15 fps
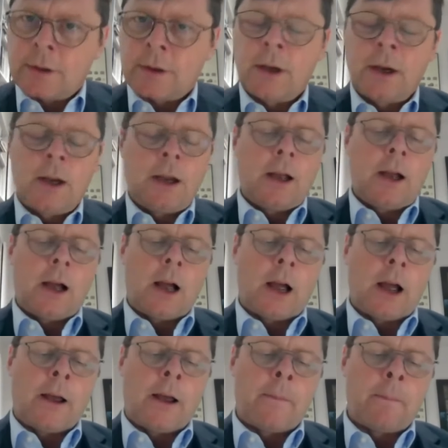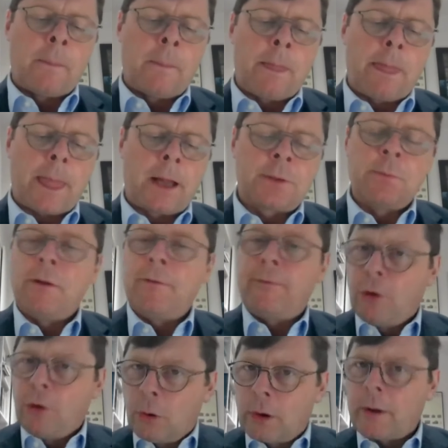has moved
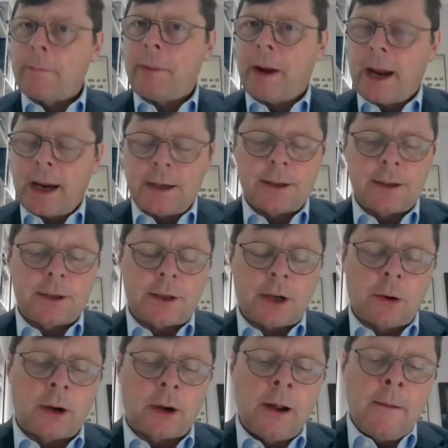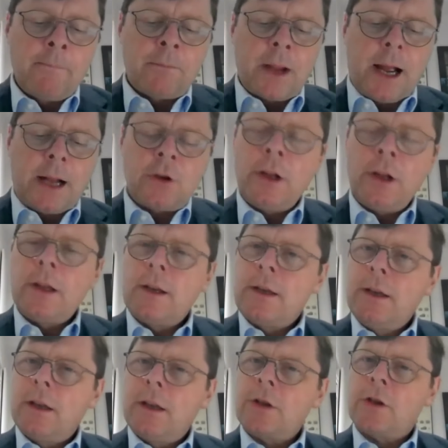forward apace and so on, actually
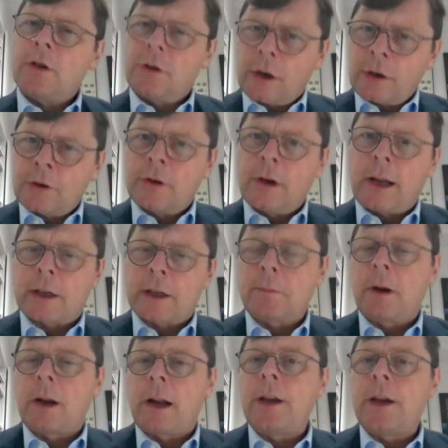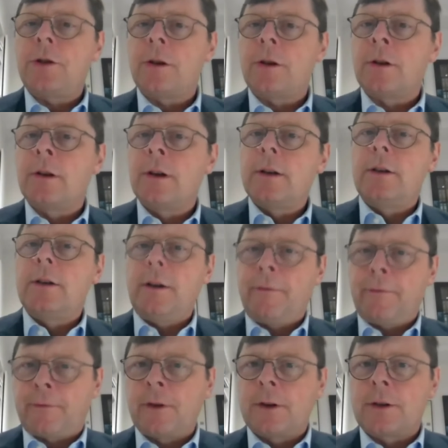the structural explanation
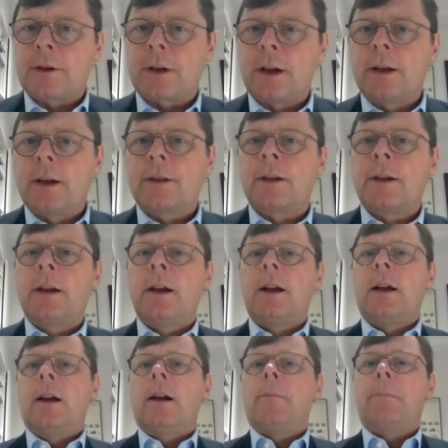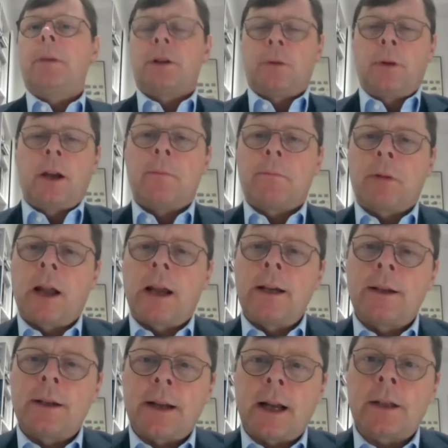differences between
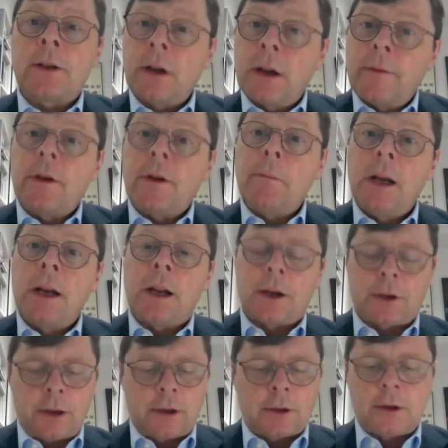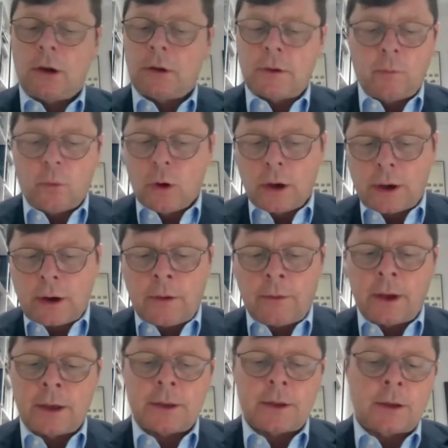places actually diminished. And there's a lot of work
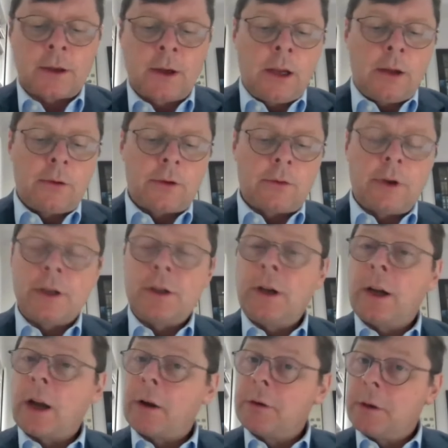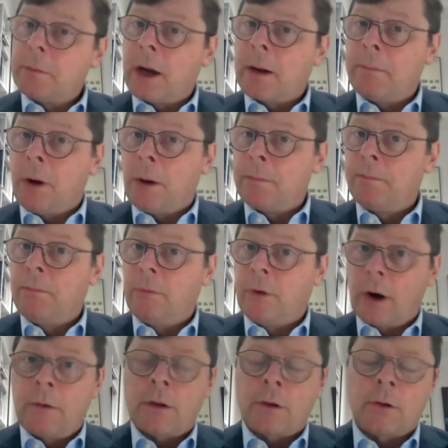on this. It was originally noted by Bob
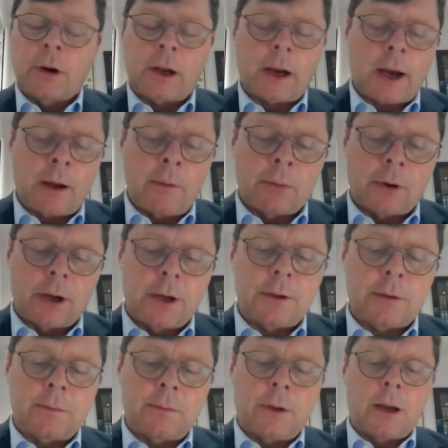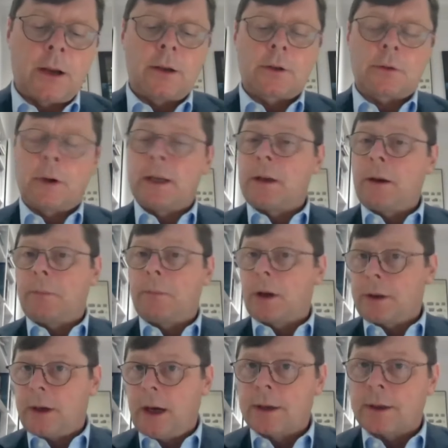Rowthorn at Cambridge 20
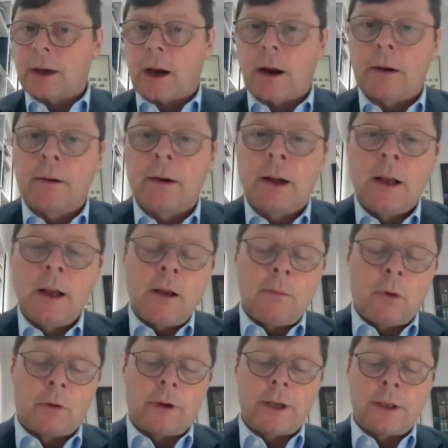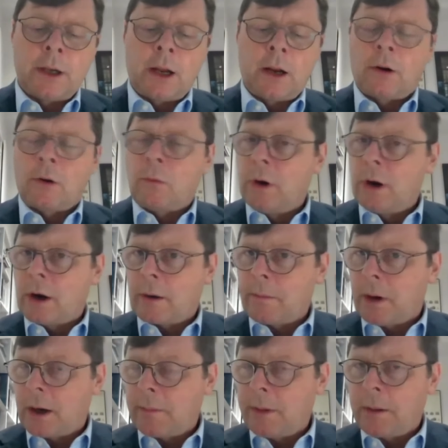plus years ago. More recently, a lot of work
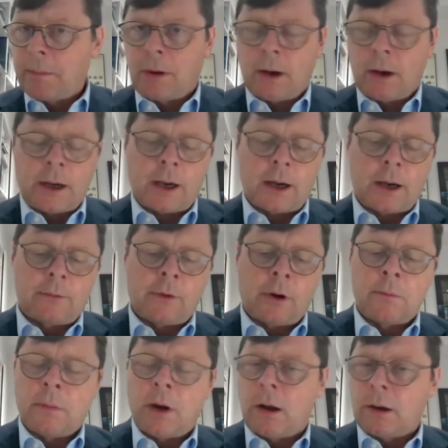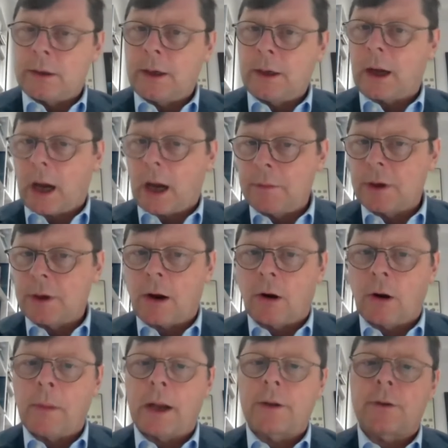by people like Ron Martin, Cambridge
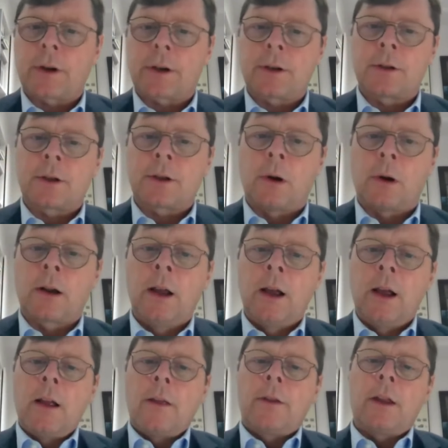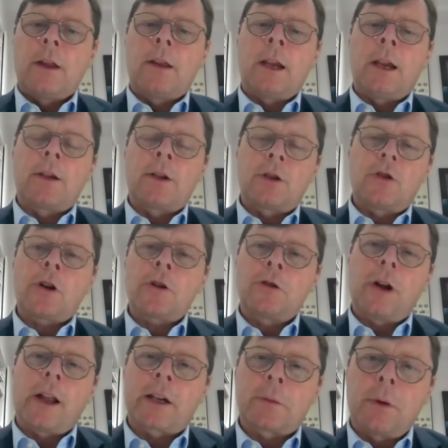Econometrics, and so on, that the
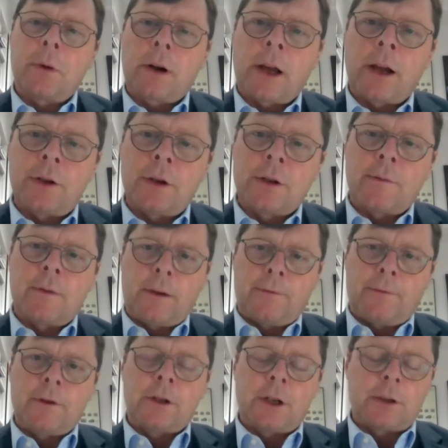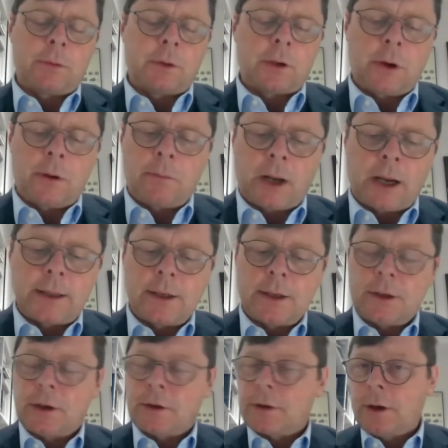structural explanations of differences between
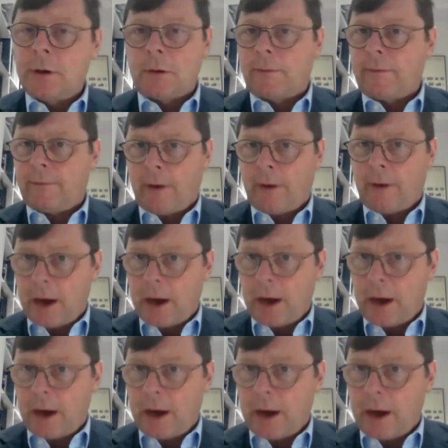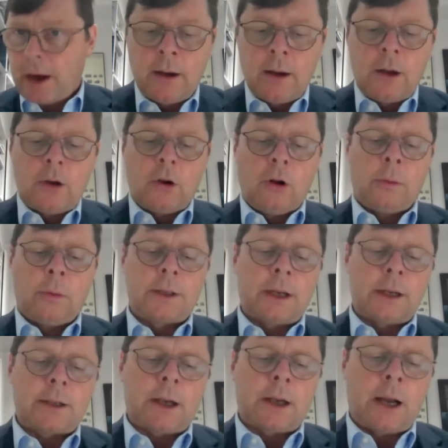places just seem to have faded away
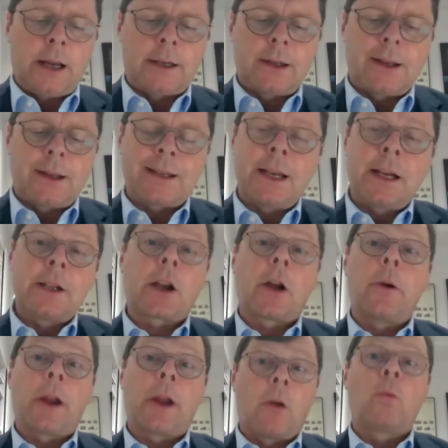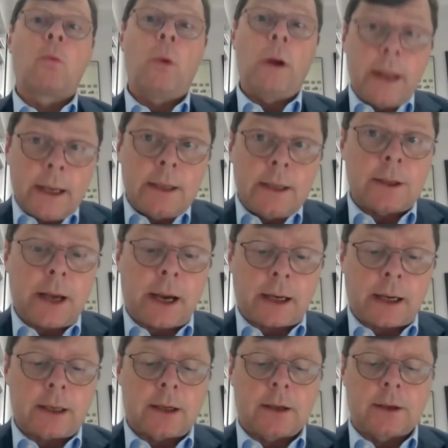almost entirely. So there's things going on within
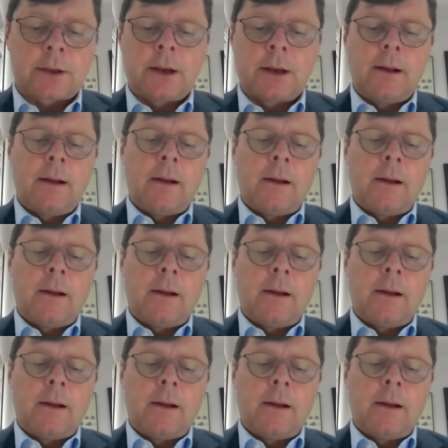sectors